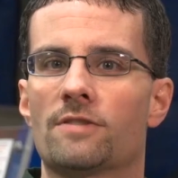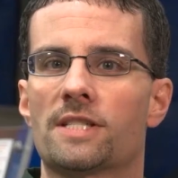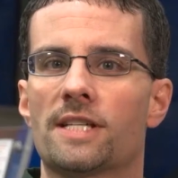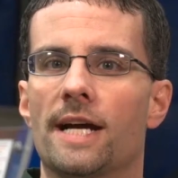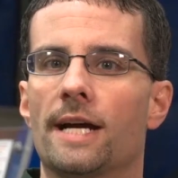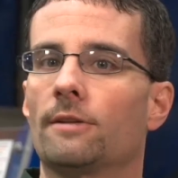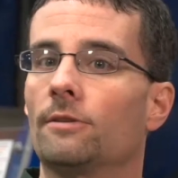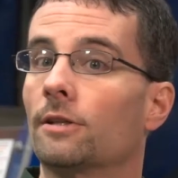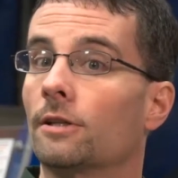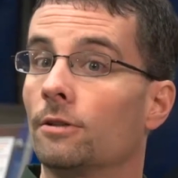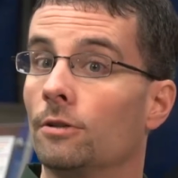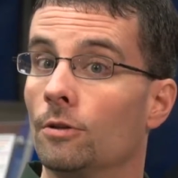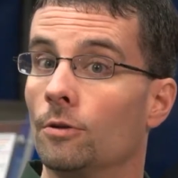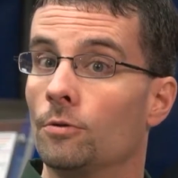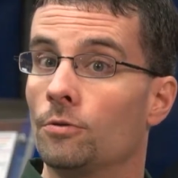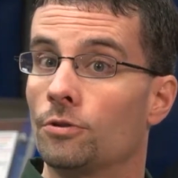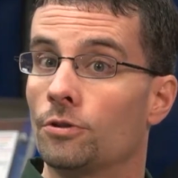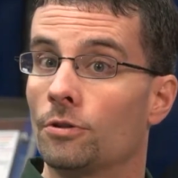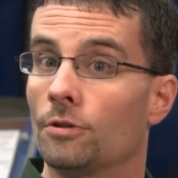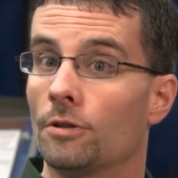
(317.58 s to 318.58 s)
silent
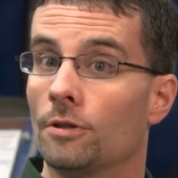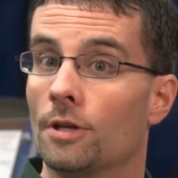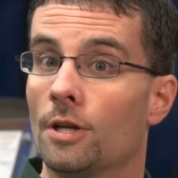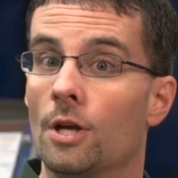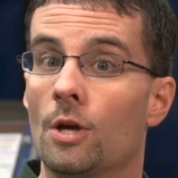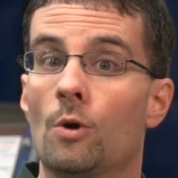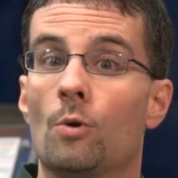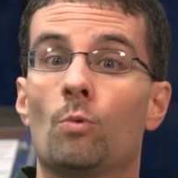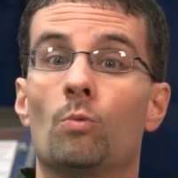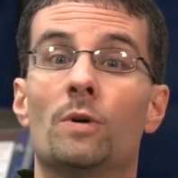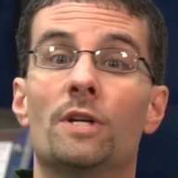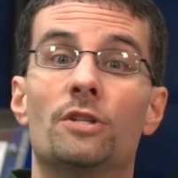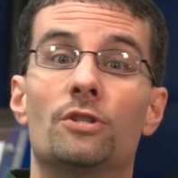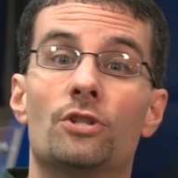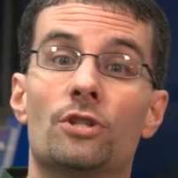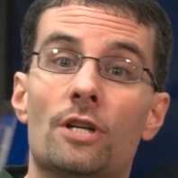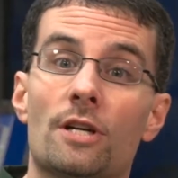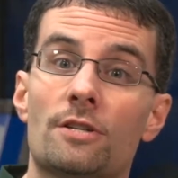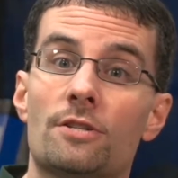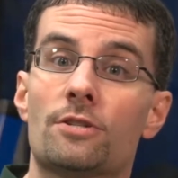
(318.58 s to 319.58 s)
closure. We
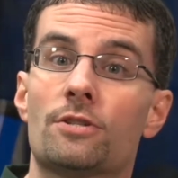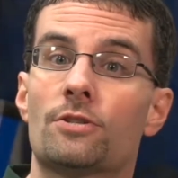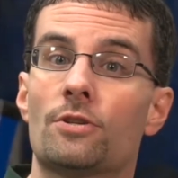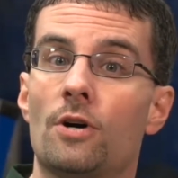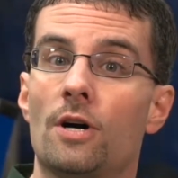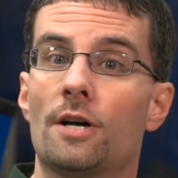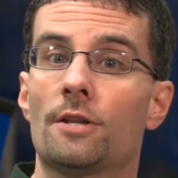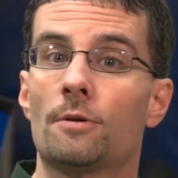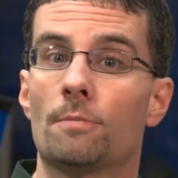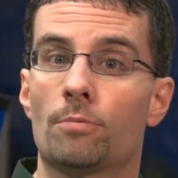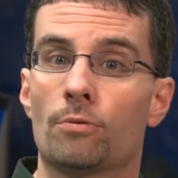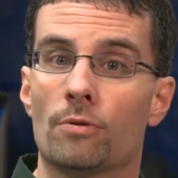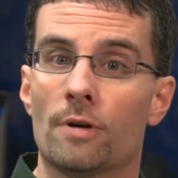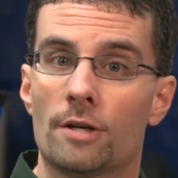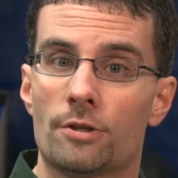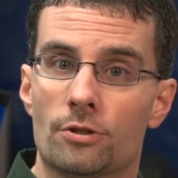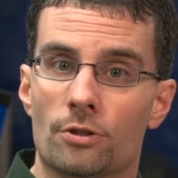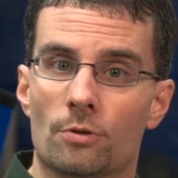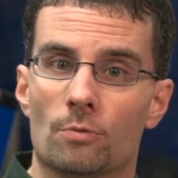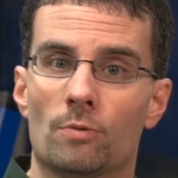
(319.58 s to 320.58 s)
just saw the
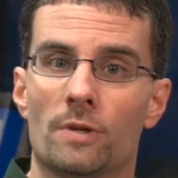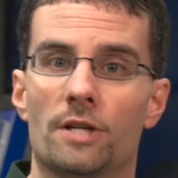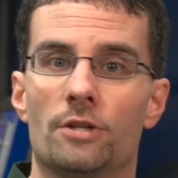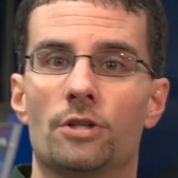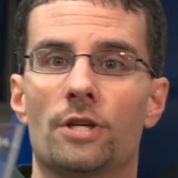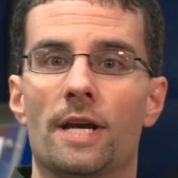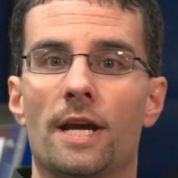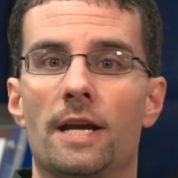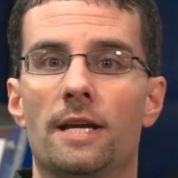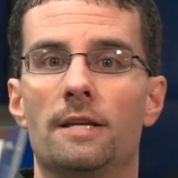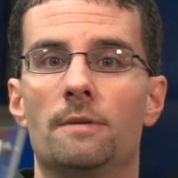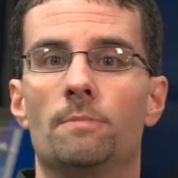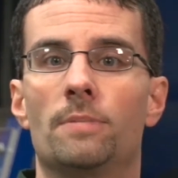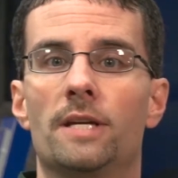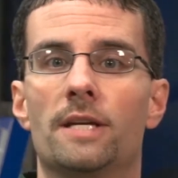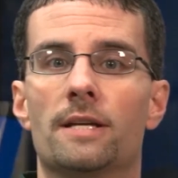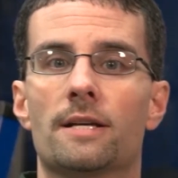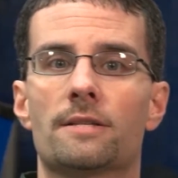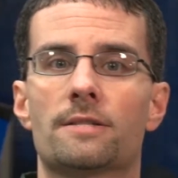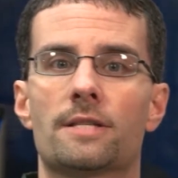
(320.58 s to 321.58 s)
pressure reach
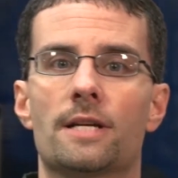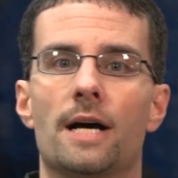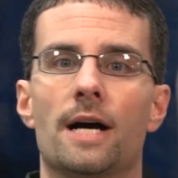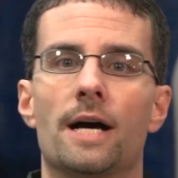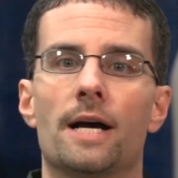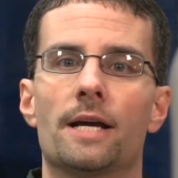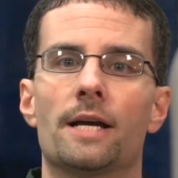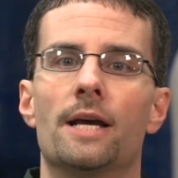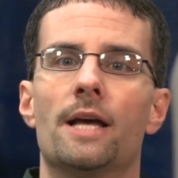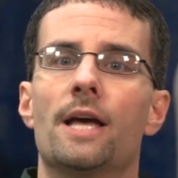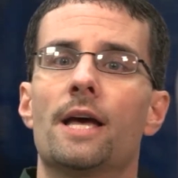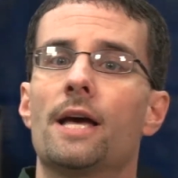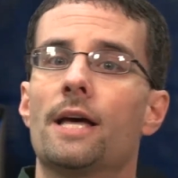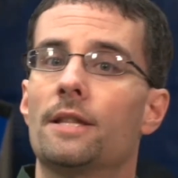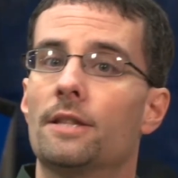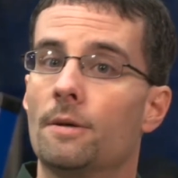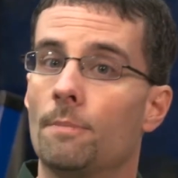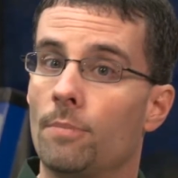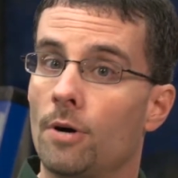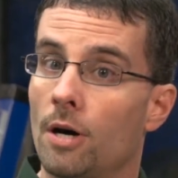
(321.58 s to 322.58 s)
80 psi,
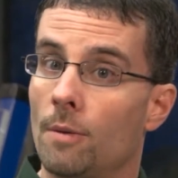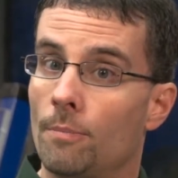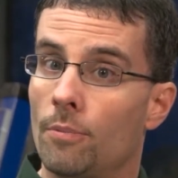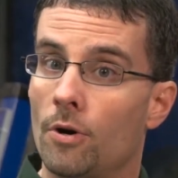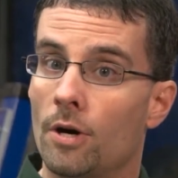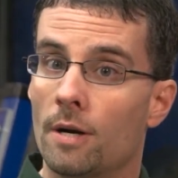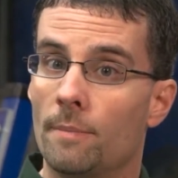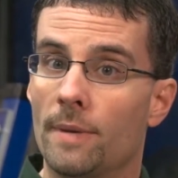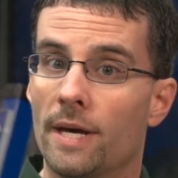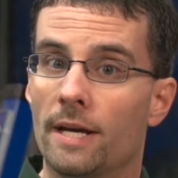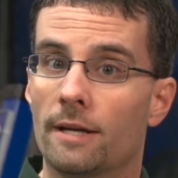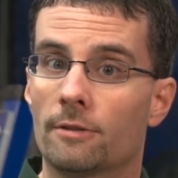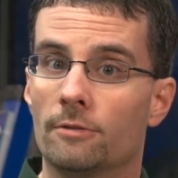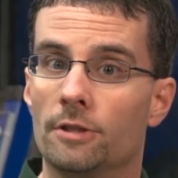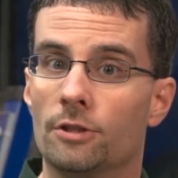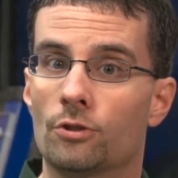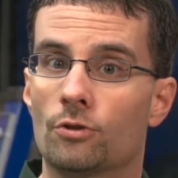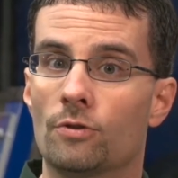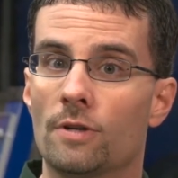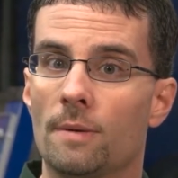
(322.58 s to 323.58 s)
the pump automatically
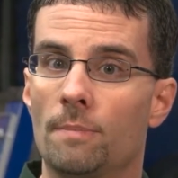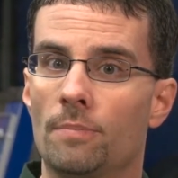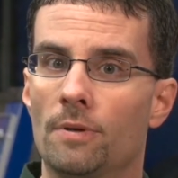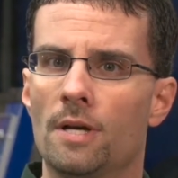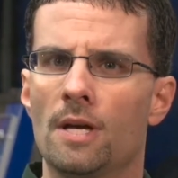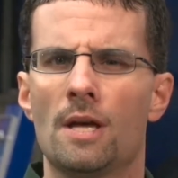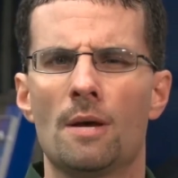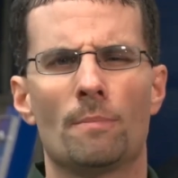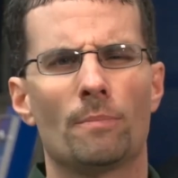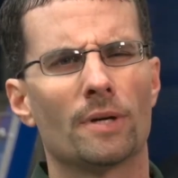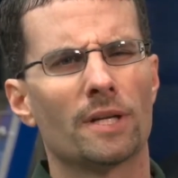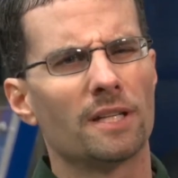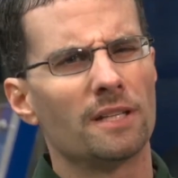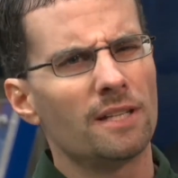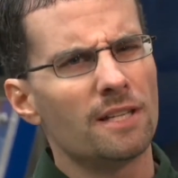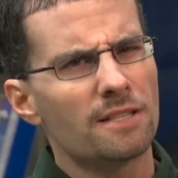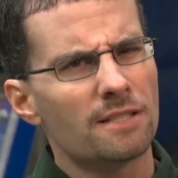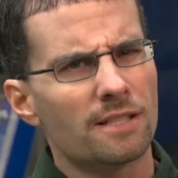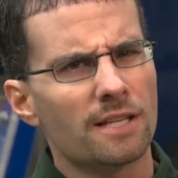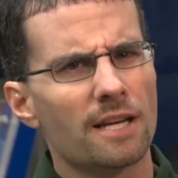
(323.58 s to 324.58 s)
trip, but in
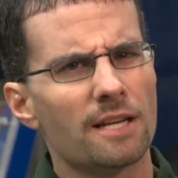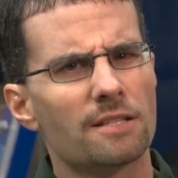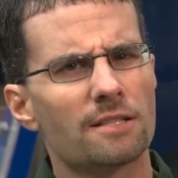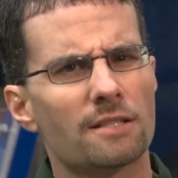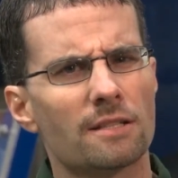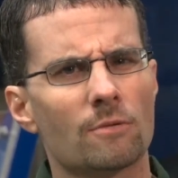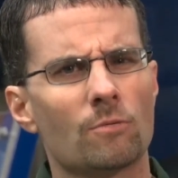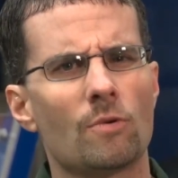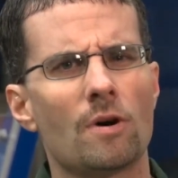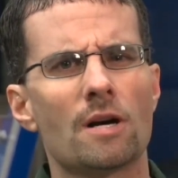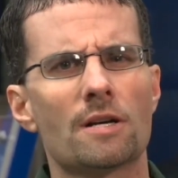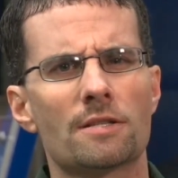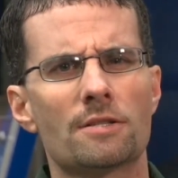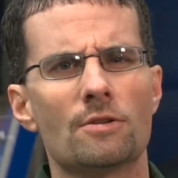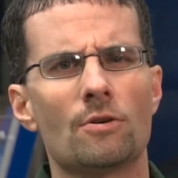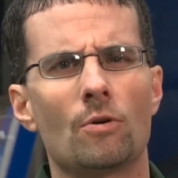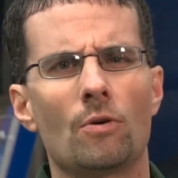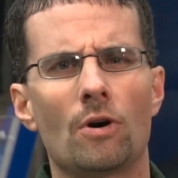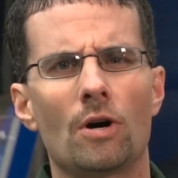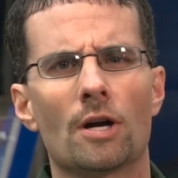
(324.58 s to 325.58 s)
this case there was
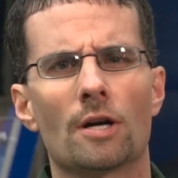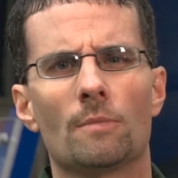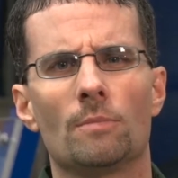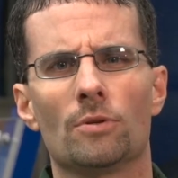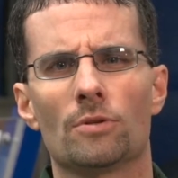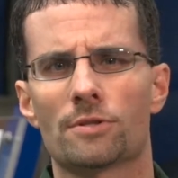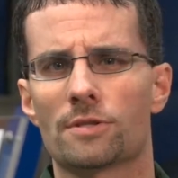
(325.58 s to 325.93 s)
no audible